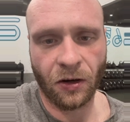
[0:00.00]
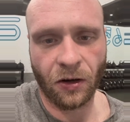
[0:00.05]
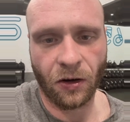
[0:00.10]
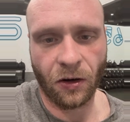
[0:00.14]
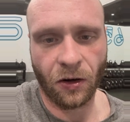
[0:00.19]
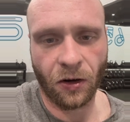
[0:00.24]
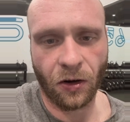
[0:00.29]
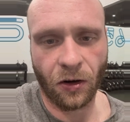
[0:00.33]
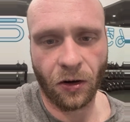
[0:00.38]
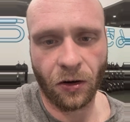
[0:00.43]

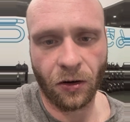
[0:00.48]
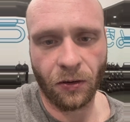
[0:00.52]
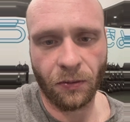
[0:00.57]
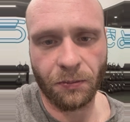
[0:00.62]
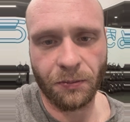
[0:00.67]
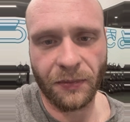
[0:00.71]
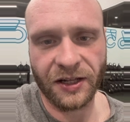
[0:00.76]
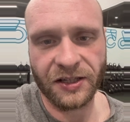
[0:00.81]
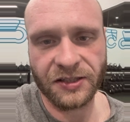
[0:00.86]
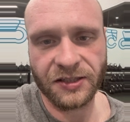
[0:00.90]
or
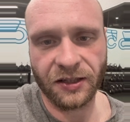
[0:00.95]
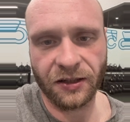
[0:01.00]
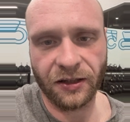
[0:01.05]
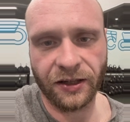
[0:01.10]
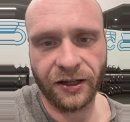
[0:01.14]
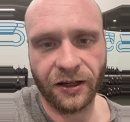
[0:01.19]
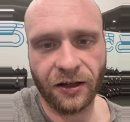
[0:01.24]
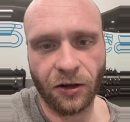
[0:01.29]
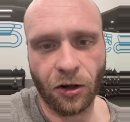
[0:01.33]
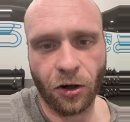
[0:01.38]
mentally
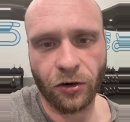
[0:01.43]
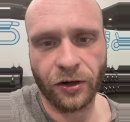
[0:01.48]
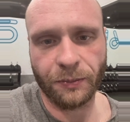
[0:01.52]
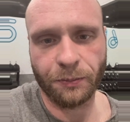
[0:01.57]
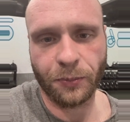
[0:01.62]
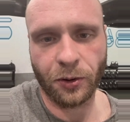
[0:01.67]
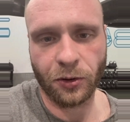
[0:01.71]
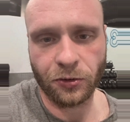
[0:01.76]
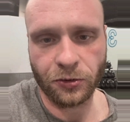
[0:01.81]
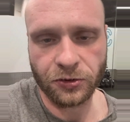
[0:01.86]
ill or
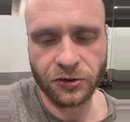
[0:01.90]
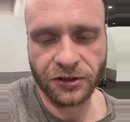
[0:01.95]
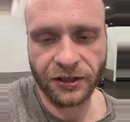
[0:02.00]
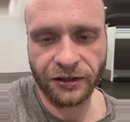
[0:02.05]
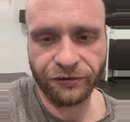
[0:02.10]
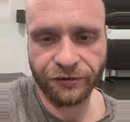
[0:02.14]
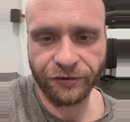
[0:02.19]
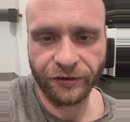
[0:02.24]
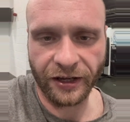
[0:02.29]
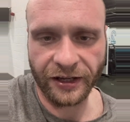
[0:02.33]

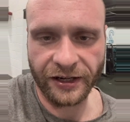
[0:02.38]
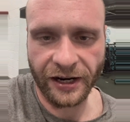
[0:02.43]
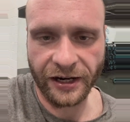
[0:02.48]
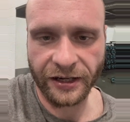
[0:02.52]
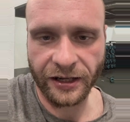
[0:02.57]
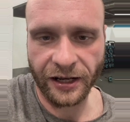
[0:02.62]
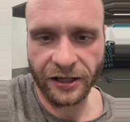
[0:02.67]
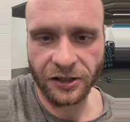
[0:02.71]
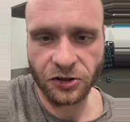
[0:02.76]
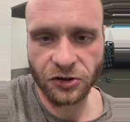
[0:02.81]
impulsive
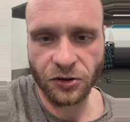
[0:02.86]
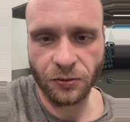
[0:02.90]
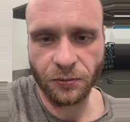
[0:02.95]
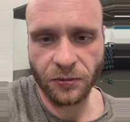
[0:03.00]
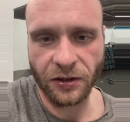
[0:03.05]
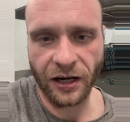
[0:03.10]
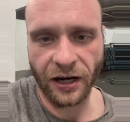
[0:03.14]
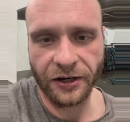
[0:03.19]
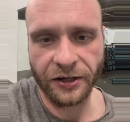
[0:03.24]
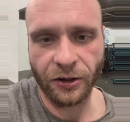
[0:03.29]
in some
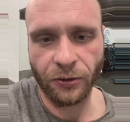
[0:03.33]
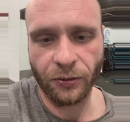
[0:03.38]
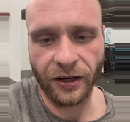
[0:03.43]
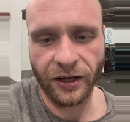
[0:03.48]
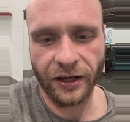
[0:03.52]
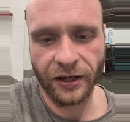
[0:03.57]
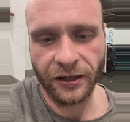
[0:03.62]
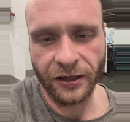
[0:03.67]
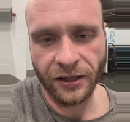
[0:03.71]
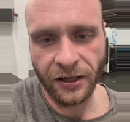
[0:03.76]
kind of
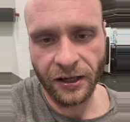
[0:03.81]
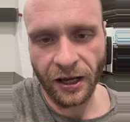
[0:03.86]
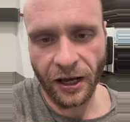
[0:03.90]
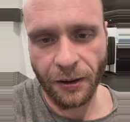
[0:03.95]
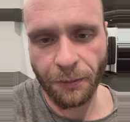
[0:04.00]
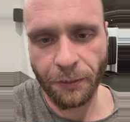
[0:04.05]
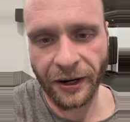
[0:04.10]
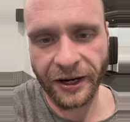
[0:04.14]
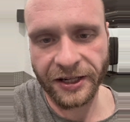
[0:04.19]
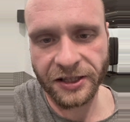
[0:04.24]
way.
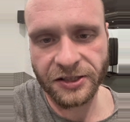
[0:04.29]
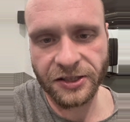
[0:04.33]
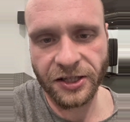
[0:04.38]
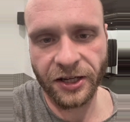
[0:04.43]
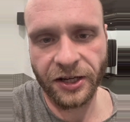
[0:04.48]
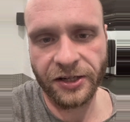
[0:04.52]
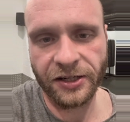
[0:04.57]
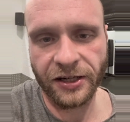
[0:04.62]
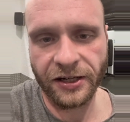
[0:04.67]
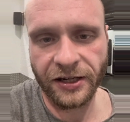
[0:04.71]
and by
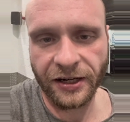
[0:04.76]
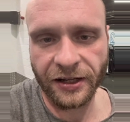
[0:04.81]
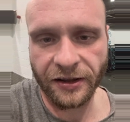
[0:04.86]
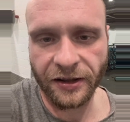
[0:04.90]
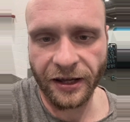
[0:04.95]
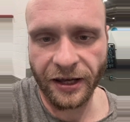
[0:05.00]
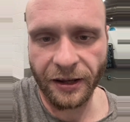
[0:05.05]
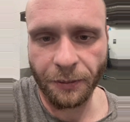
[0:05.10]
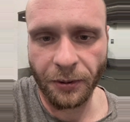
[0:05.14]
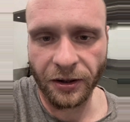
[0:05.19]
interning it,
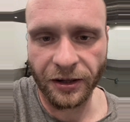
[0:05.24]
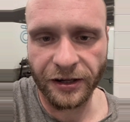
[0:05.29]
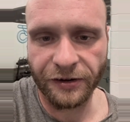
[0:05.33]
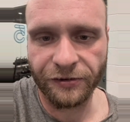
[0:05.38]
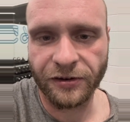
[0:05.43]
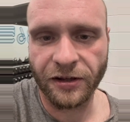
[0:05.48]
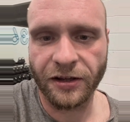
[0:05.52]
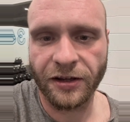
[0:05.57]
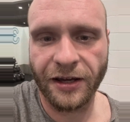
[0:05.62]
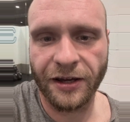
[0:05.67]
they believe
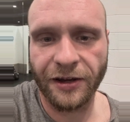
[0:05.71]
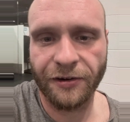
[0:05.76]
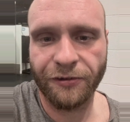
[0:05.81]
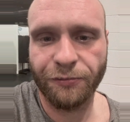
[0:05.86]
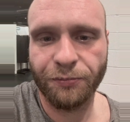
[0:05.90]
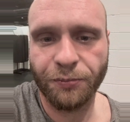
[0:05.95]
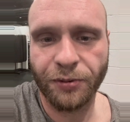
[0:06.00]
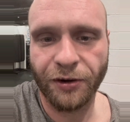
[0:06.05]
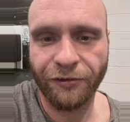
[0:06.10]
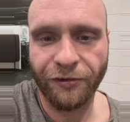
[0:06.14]
that they've
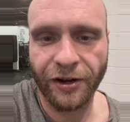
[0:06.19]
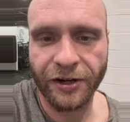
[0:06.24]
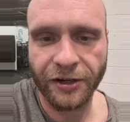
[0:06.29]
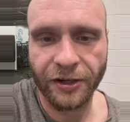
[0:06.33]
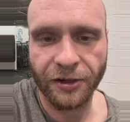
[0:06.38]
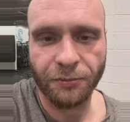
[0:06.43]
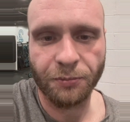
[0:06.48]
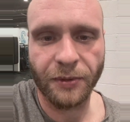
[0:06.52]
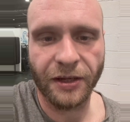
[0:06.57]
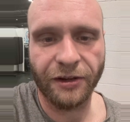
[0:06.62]

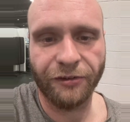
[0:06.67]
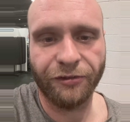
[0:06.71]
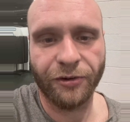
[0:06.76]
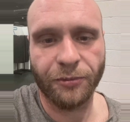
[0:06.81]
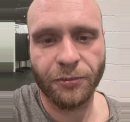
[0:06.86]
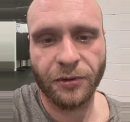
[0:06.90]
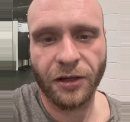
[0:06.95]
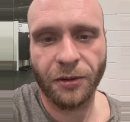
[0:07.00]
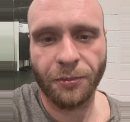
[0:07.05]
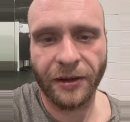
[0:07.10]
prevented me
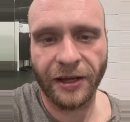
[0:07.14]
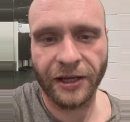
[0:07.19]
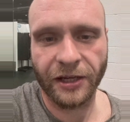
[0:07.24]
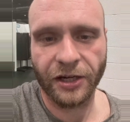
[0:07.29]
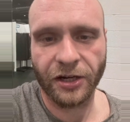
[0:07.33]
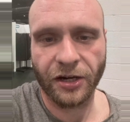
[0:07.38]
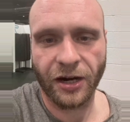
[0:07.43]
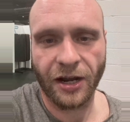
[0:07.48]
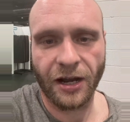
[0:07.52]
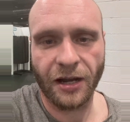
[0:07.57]
from committing
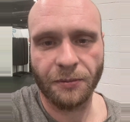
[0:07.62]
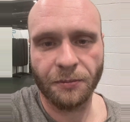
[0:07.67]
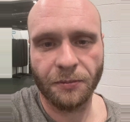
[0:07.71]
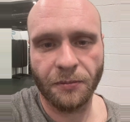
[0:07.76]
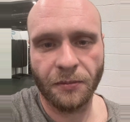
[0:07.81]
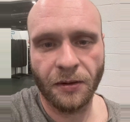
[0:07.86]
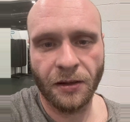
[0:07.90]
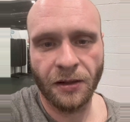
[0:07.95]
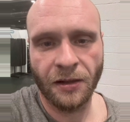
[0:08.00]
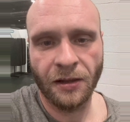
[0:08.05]
crime
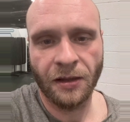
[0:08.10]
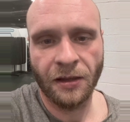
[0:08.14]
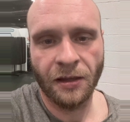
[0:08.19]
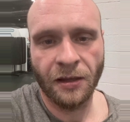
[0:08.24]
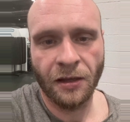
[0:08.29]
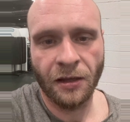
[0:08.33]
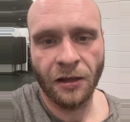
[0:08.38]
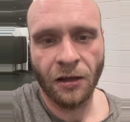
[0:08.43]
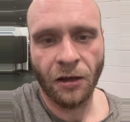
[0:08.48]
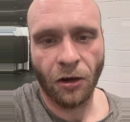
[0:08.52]

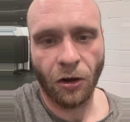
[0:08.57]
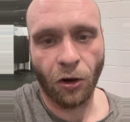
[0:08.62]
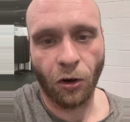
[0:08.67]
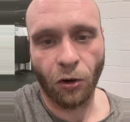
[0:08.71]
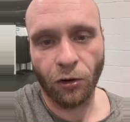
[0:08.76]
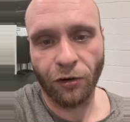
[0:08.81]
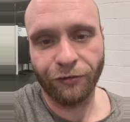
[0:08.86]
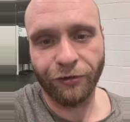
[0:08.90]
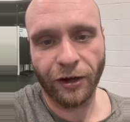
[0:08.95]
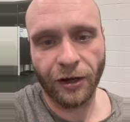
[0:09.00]

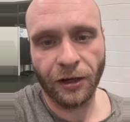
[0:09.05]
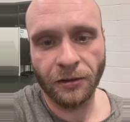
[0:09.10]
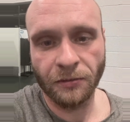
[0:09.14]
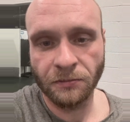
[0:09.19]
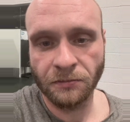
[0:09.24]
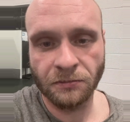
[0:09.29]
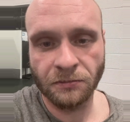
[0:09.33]
or other.